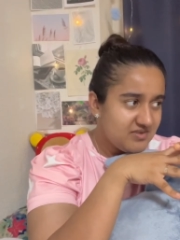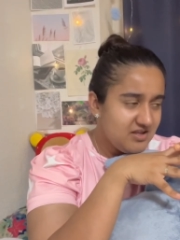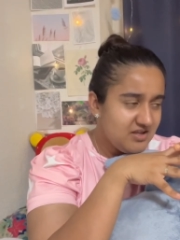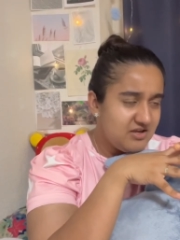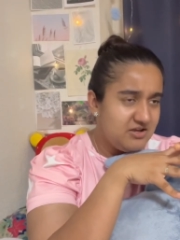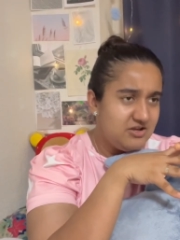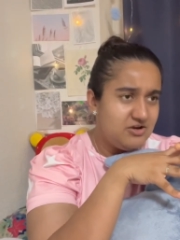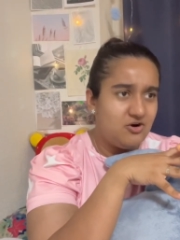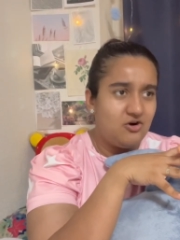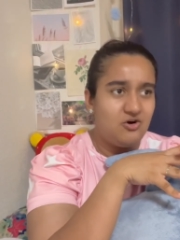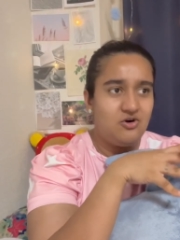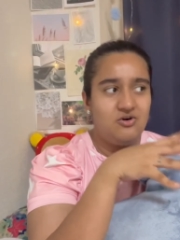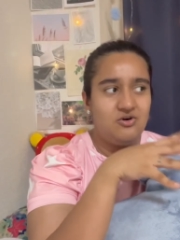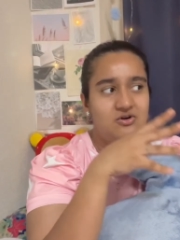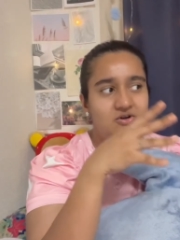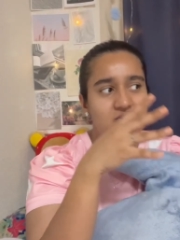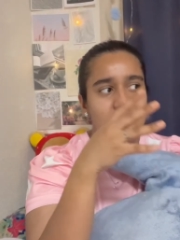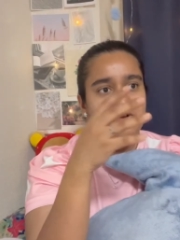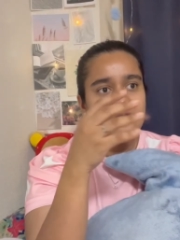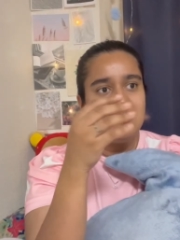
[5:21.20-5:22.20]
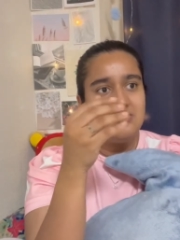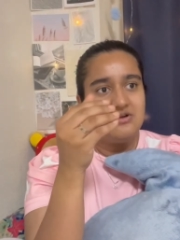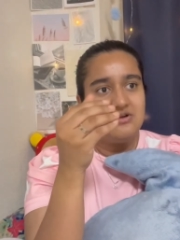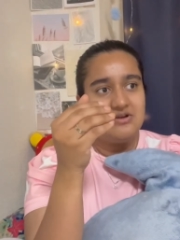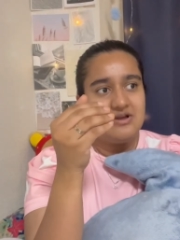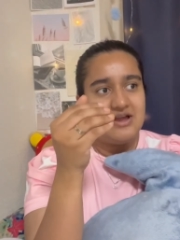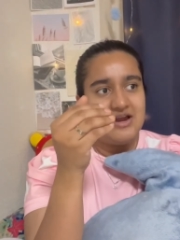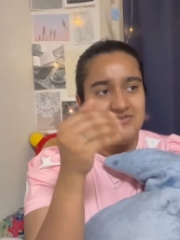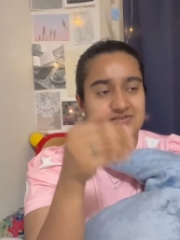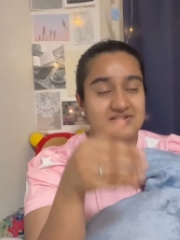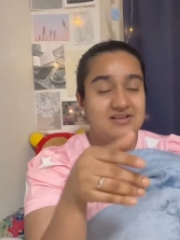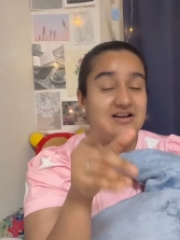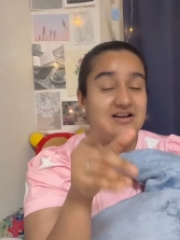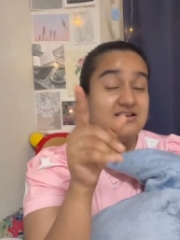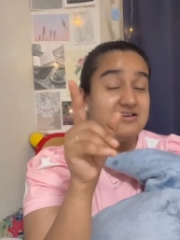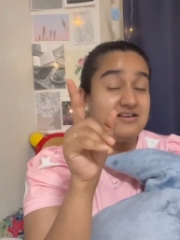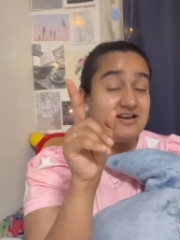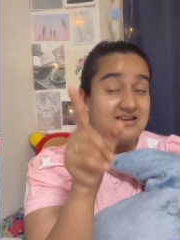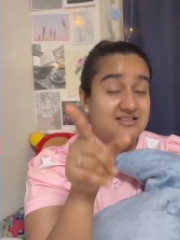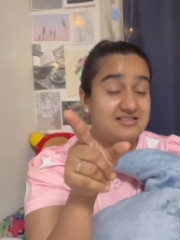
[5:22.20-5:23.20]
you know, every,
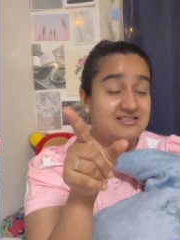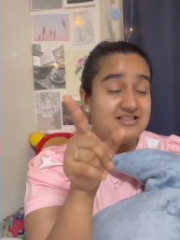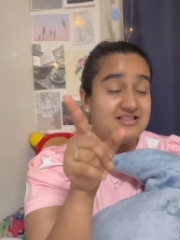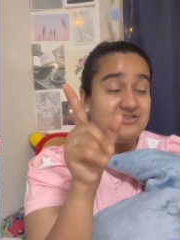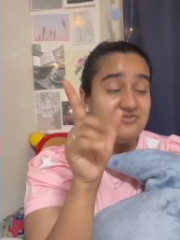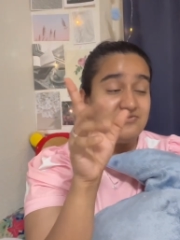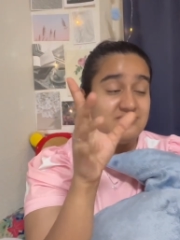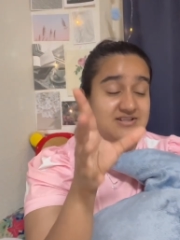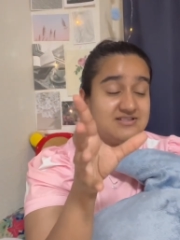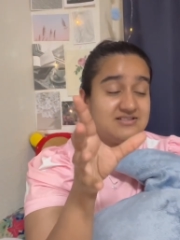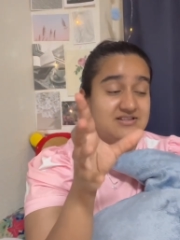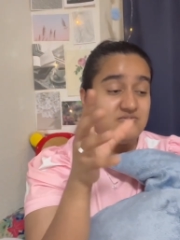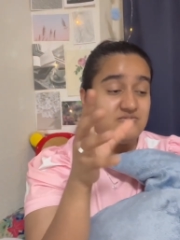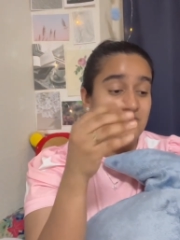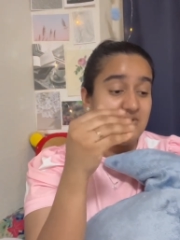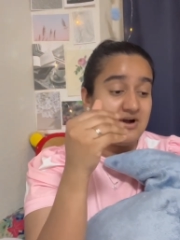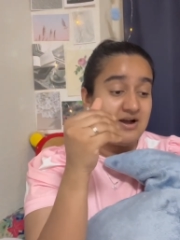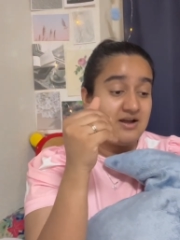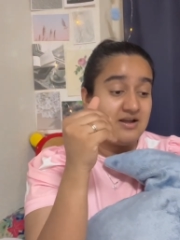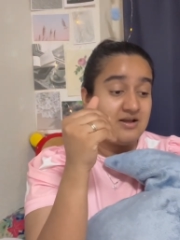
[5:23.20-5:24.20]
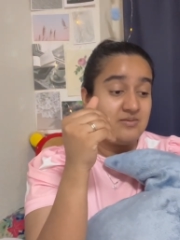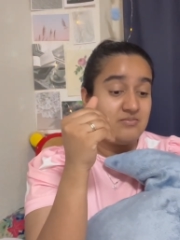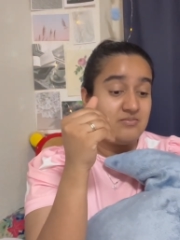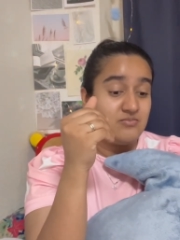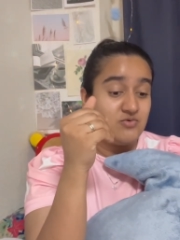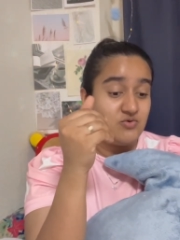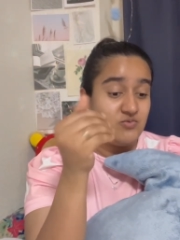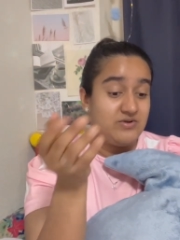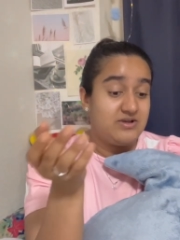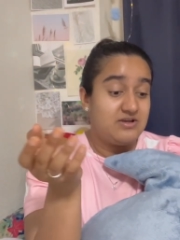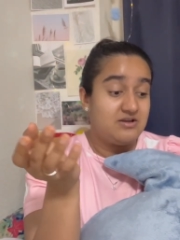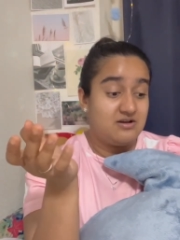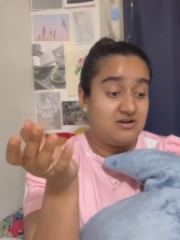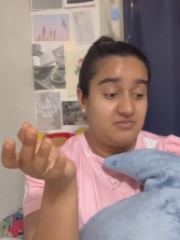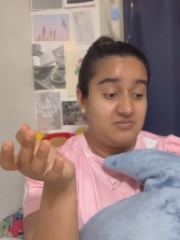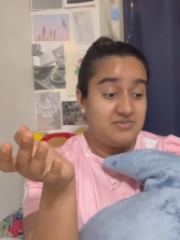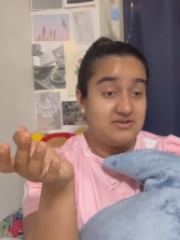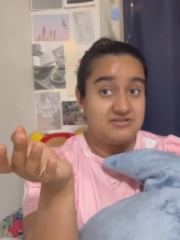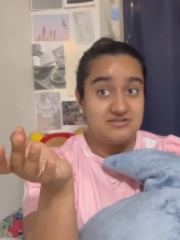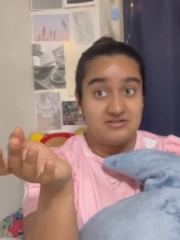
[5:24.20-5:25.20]
and I think the reason why moving a
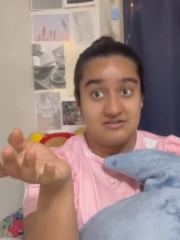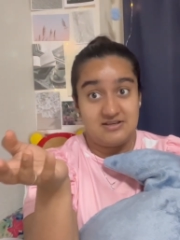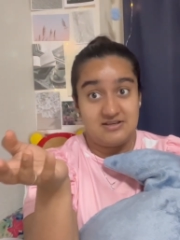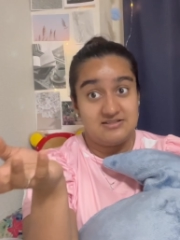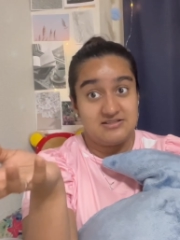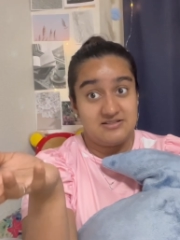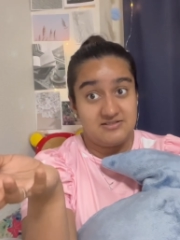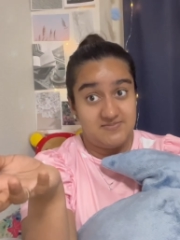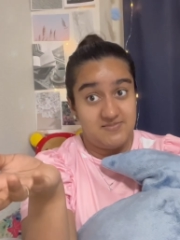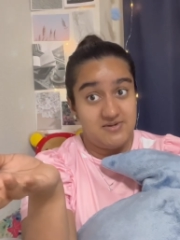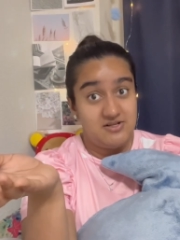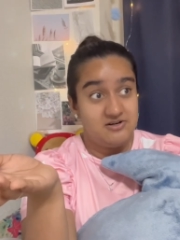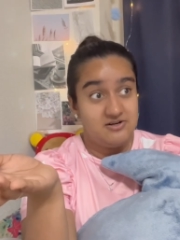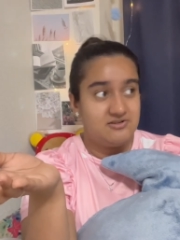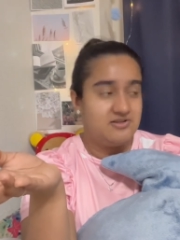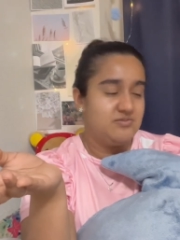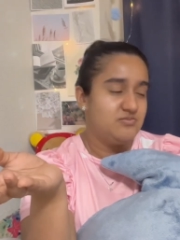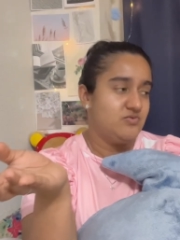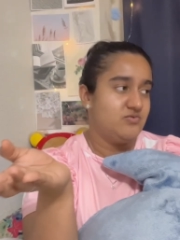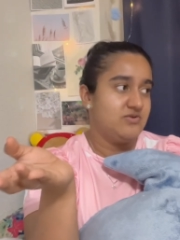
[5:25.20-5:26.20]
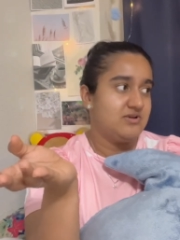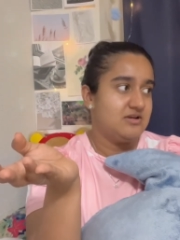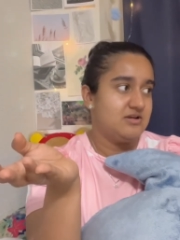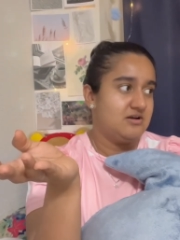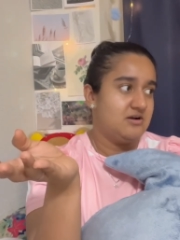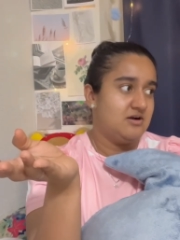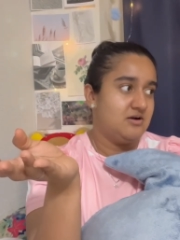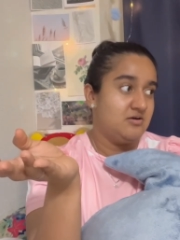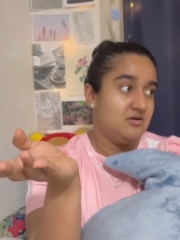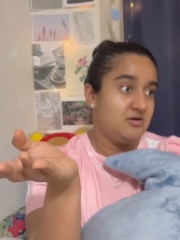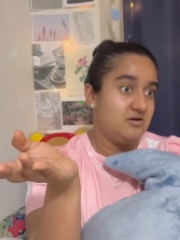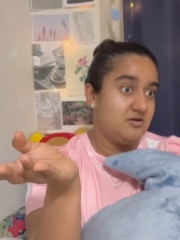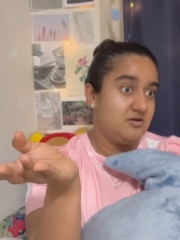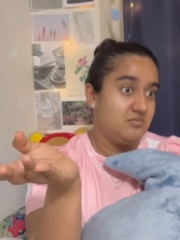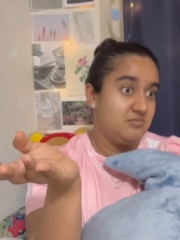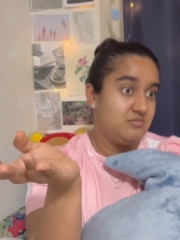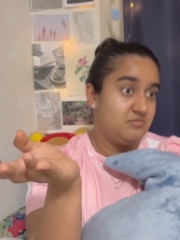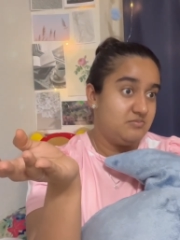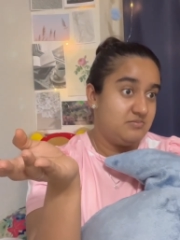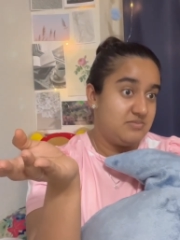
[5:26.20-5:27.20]
pencil case is better than moving a
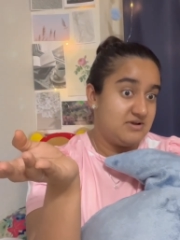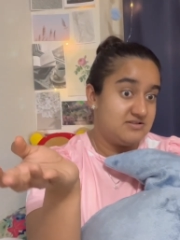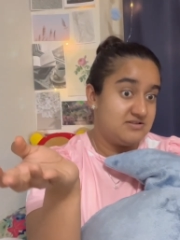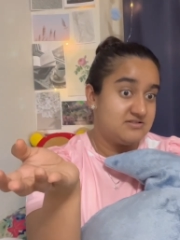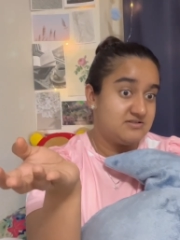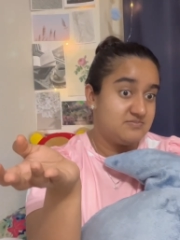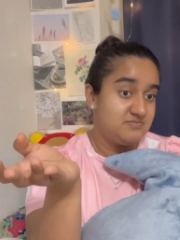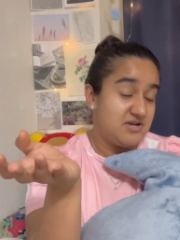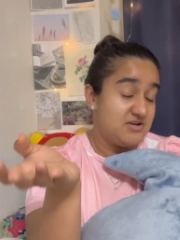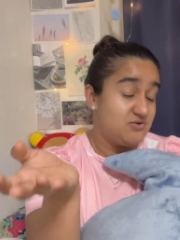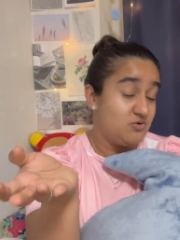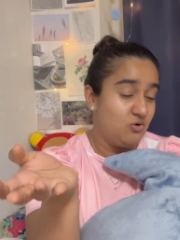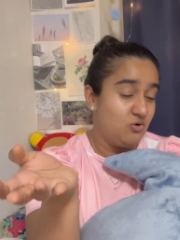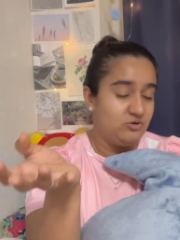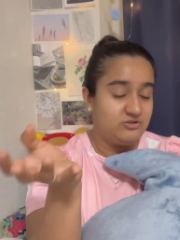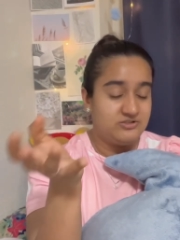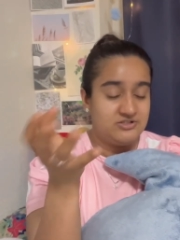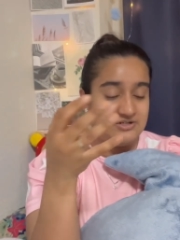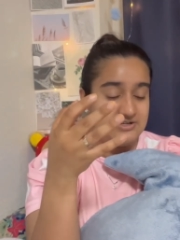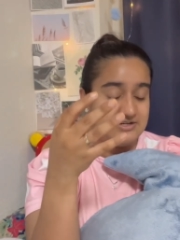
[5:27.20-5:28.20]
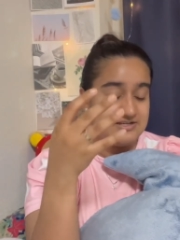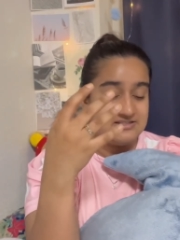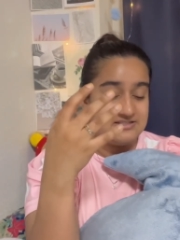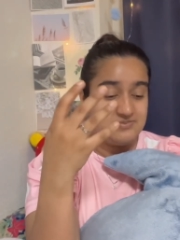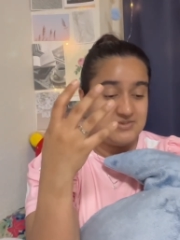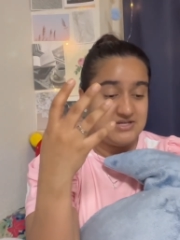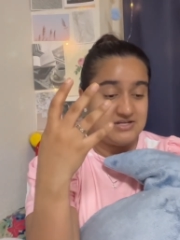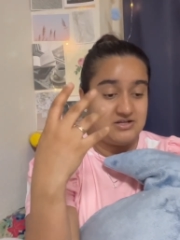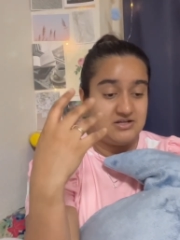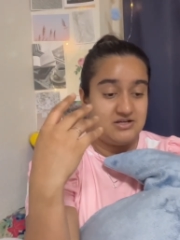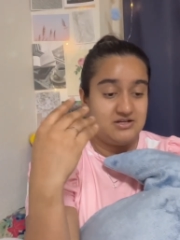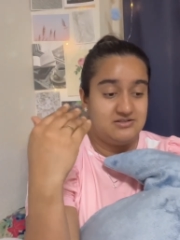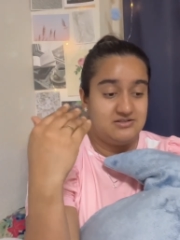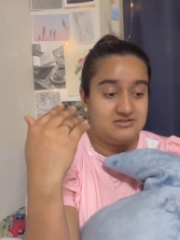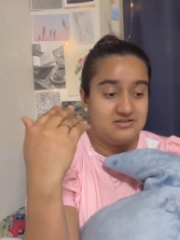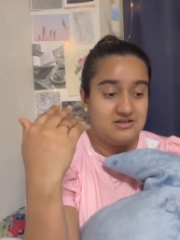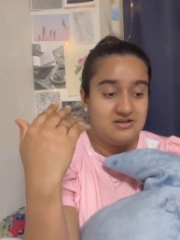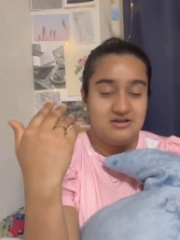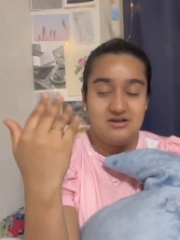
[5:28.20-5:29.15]
pen, pen holder is because